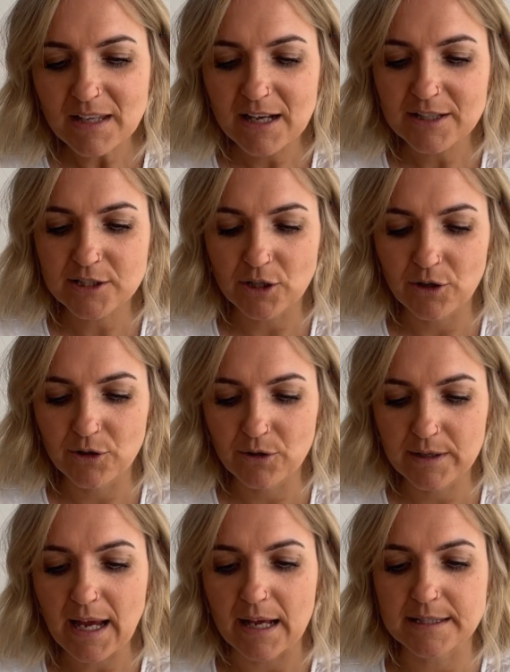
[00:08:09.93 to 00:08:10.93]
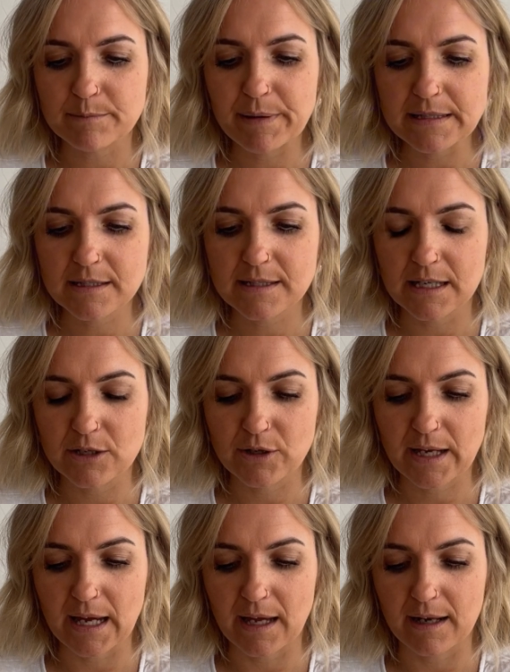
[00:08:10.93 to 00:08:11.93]
Some pieces that you
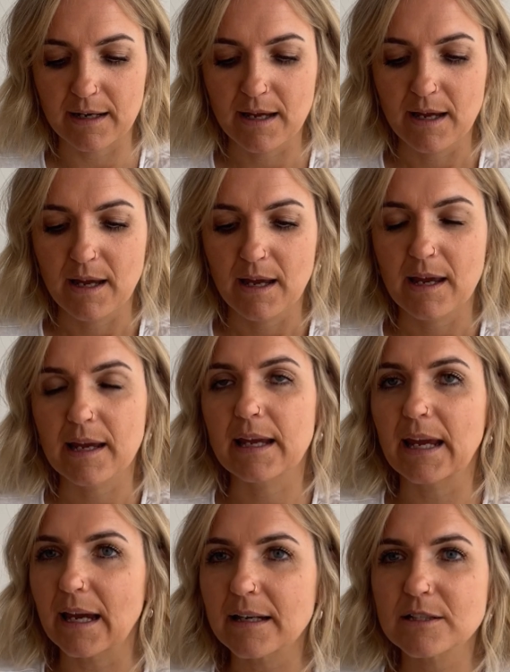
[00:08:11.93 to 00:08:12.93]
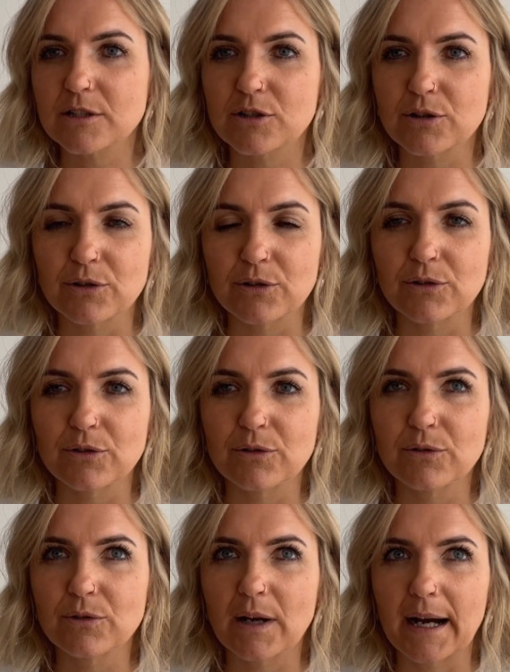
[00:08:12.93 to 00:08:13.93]
can get
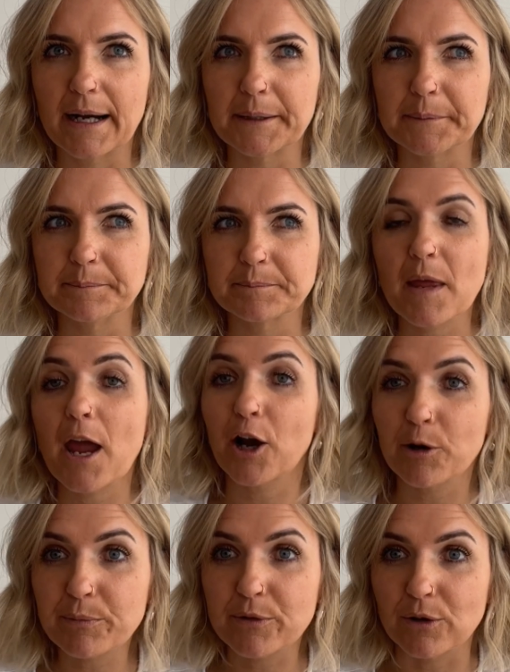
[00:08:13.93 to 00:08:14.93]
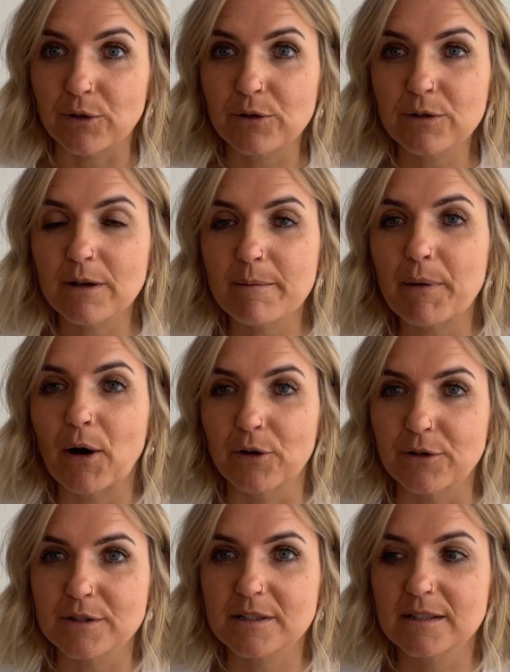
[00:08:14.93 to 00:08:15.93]
to help you
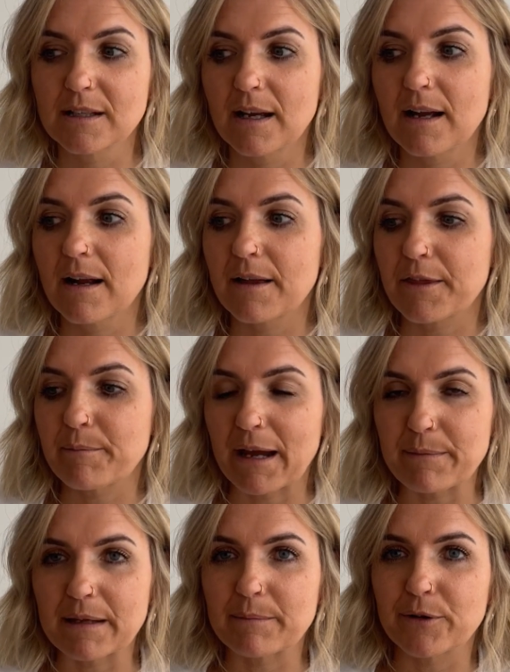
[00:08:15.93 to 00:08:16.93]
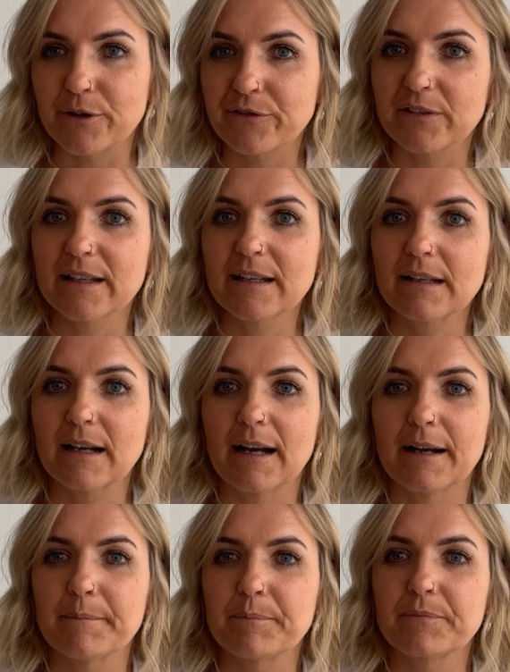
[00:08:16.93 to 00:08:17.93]
pose the baby beautifully,
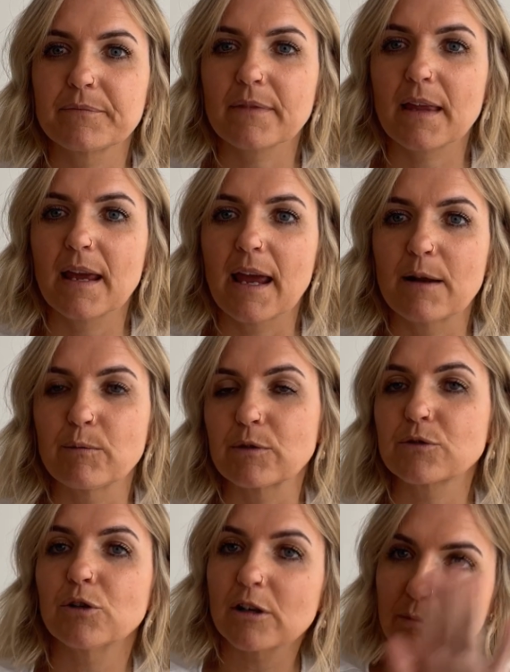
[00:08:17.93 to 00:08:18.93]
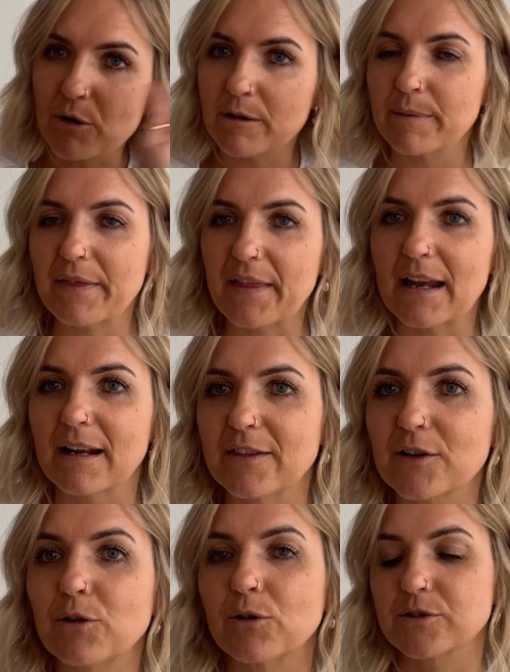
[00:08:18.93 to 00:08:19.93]
and we'll talk more about that in
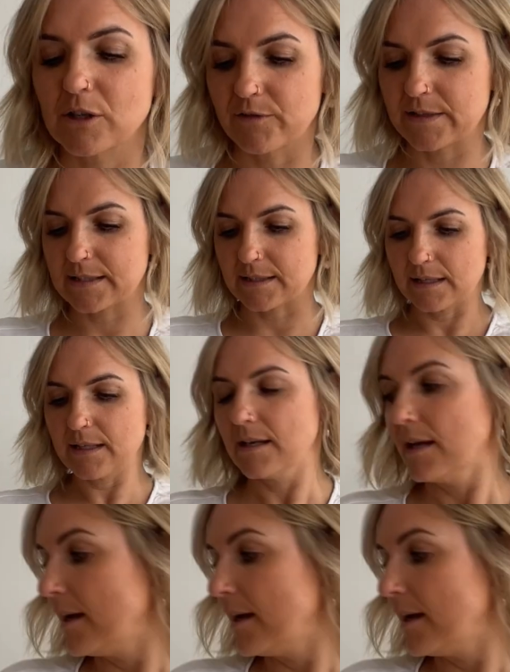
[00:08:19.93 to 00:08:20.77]
the course, obviously,